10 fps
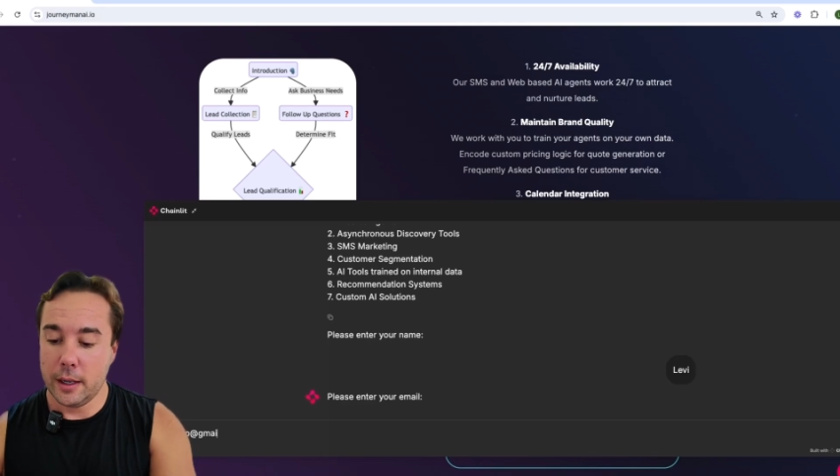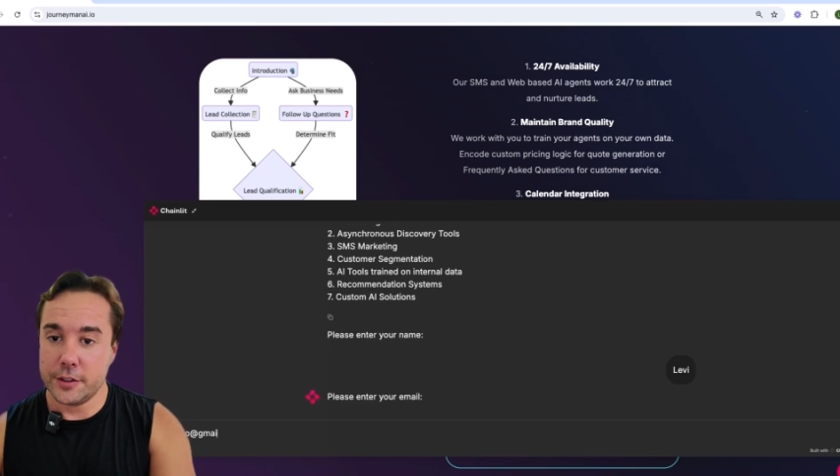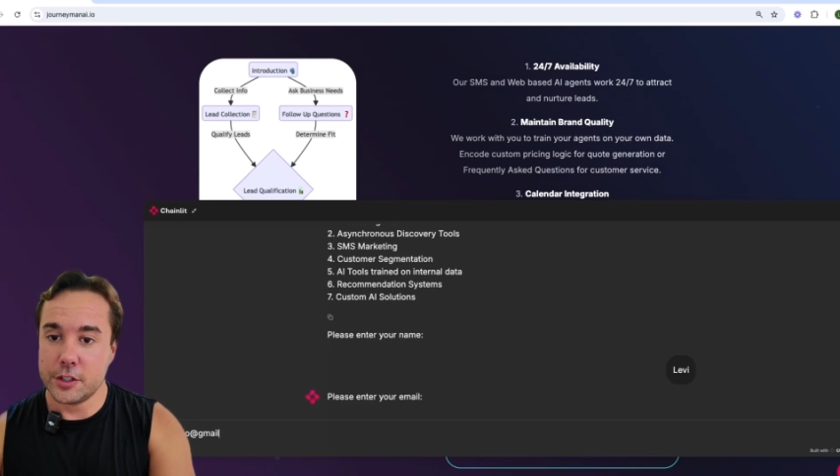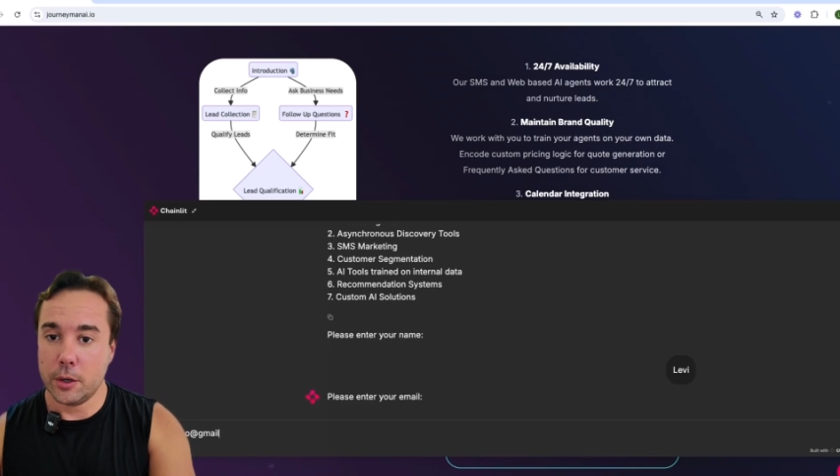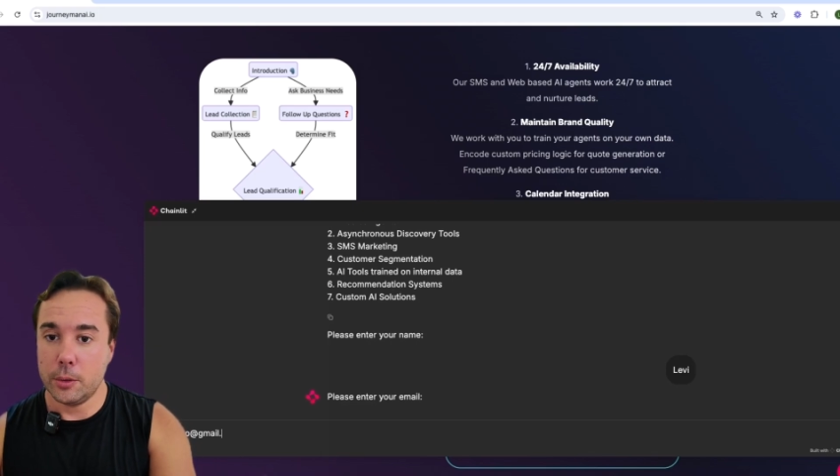
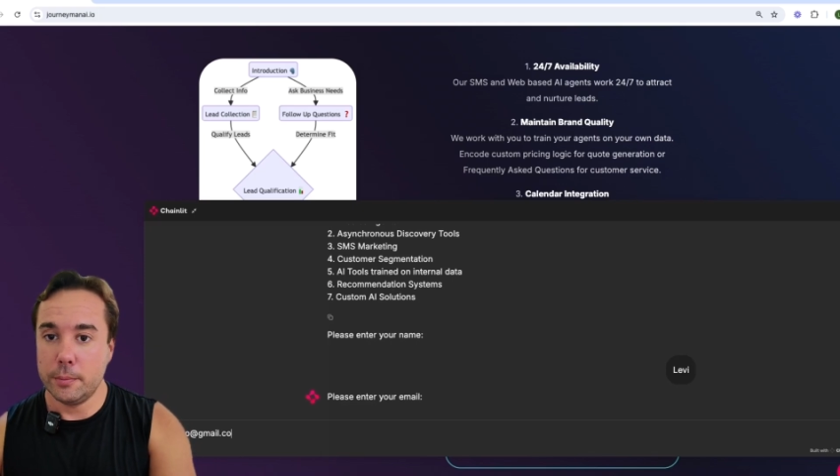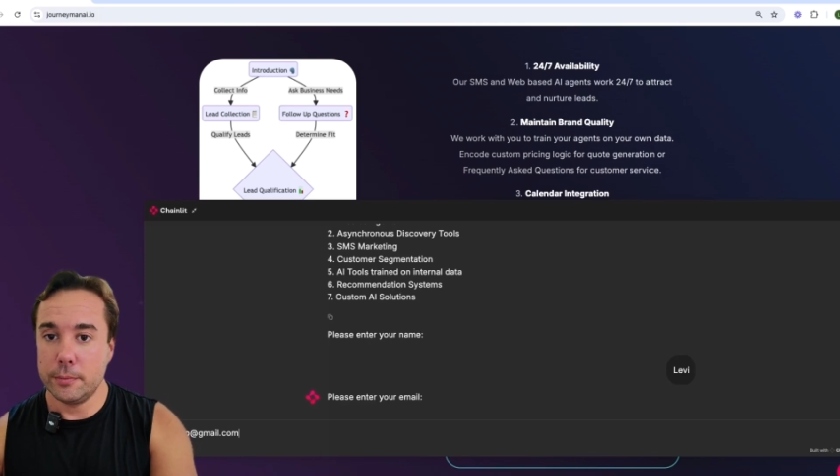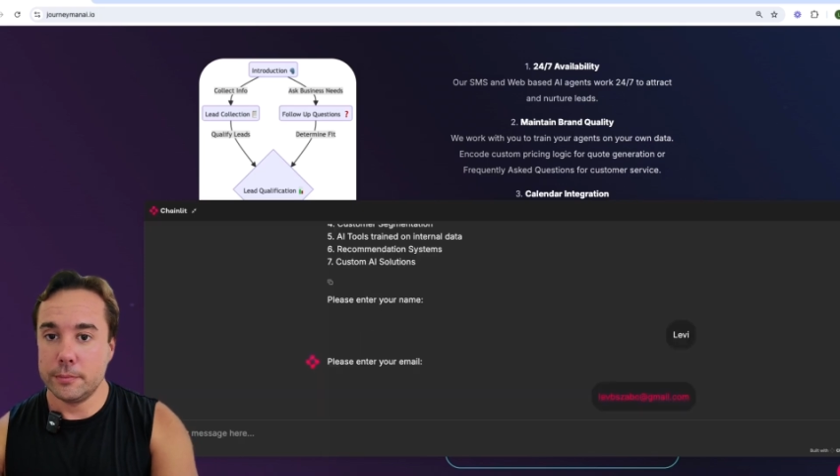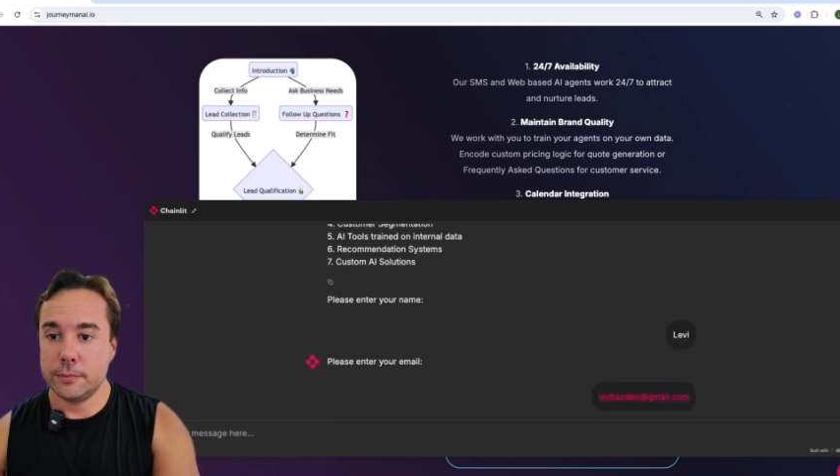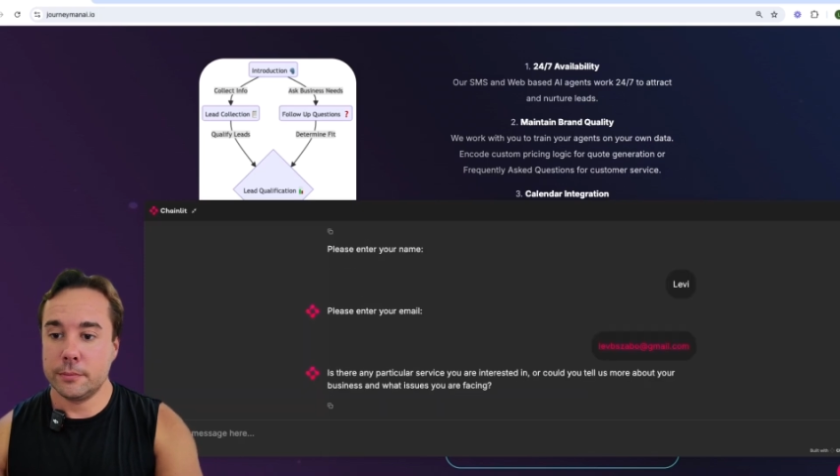So
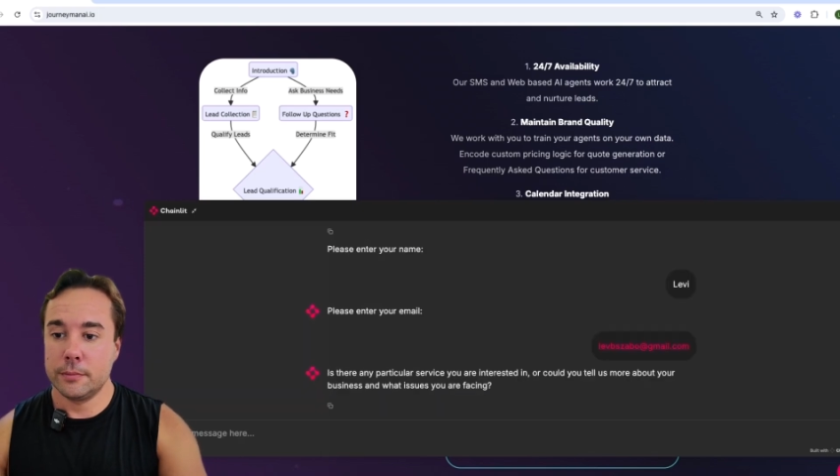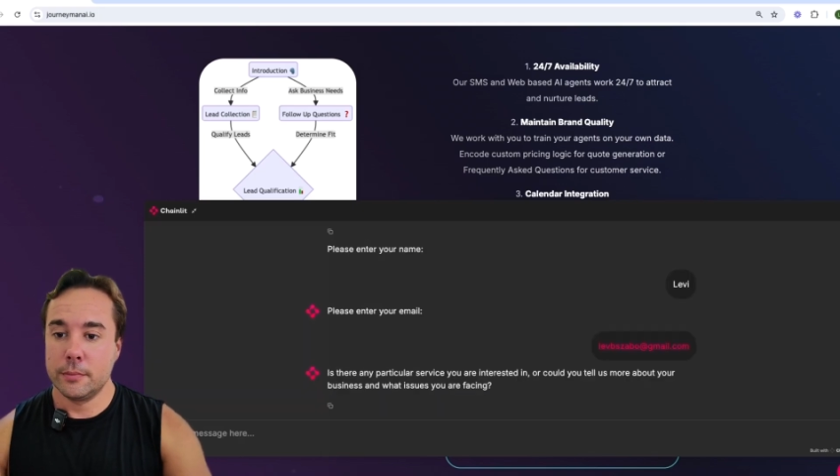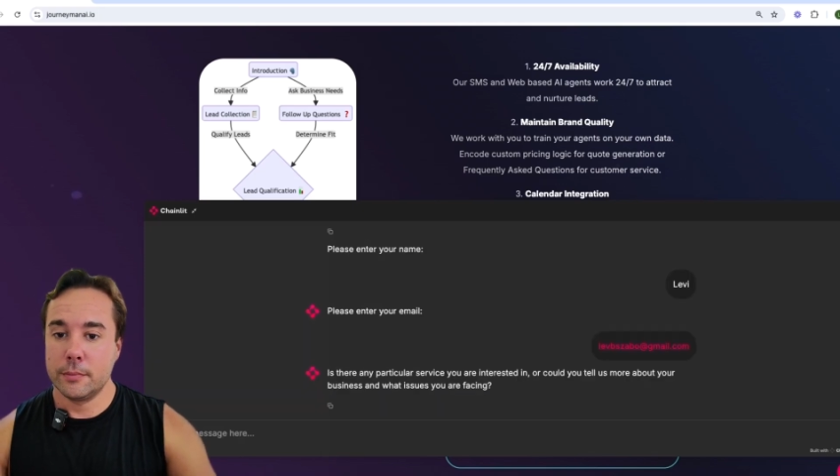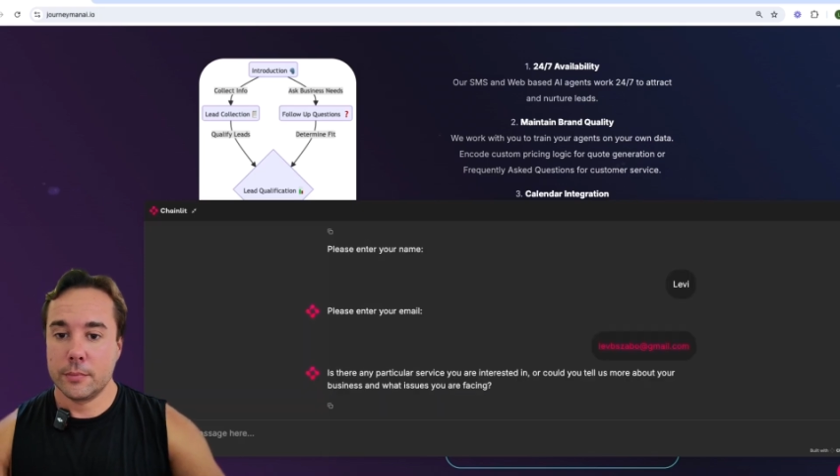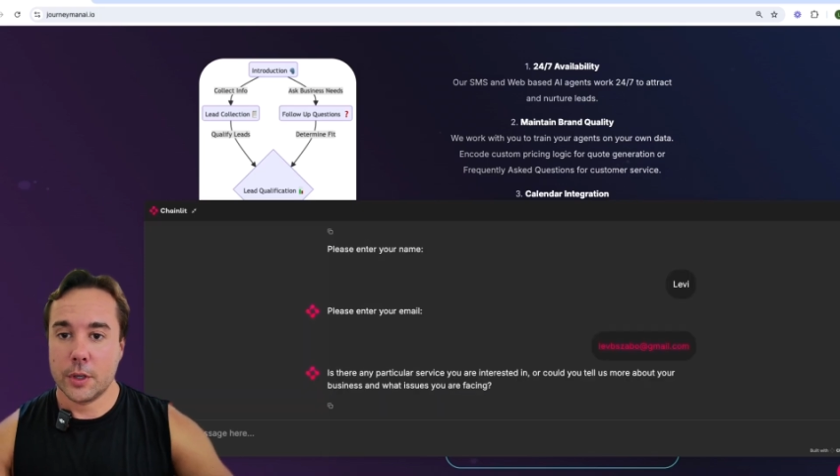
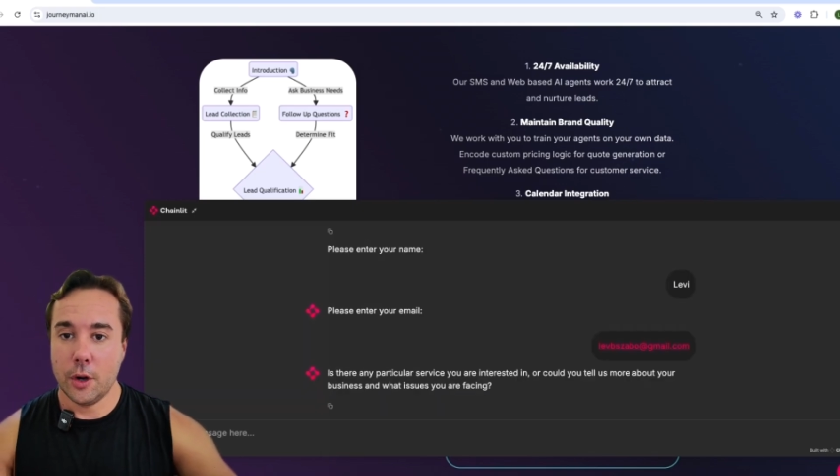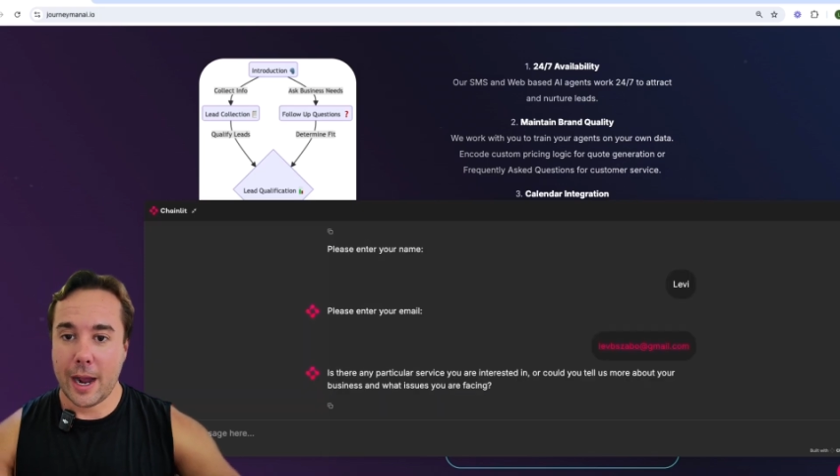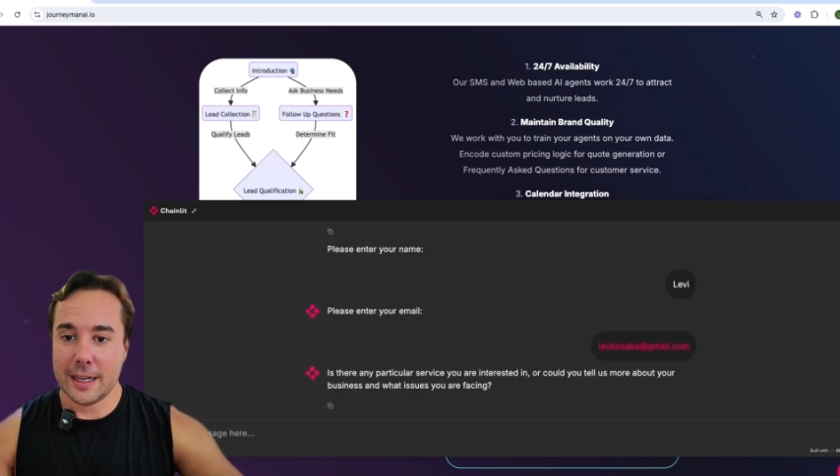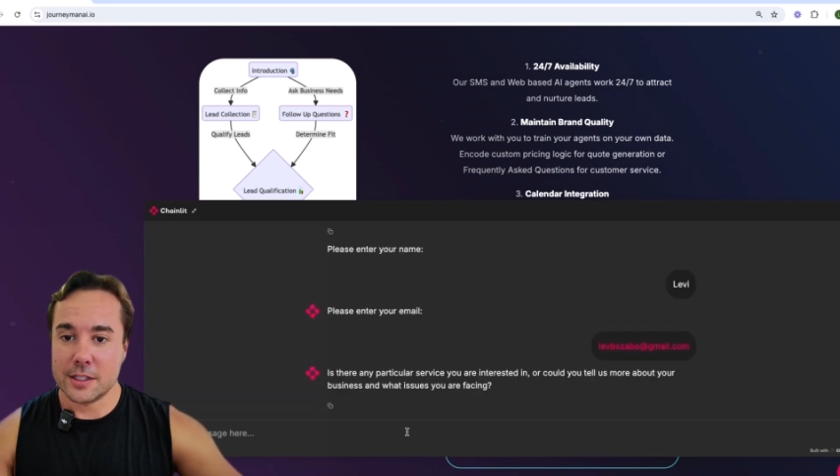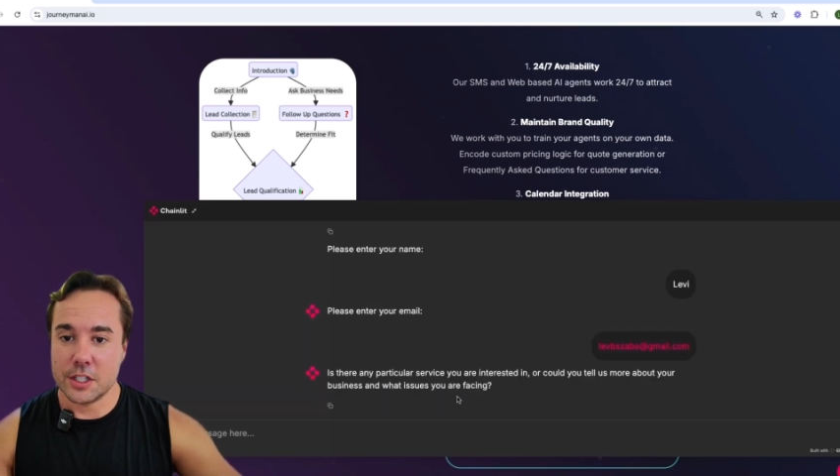it has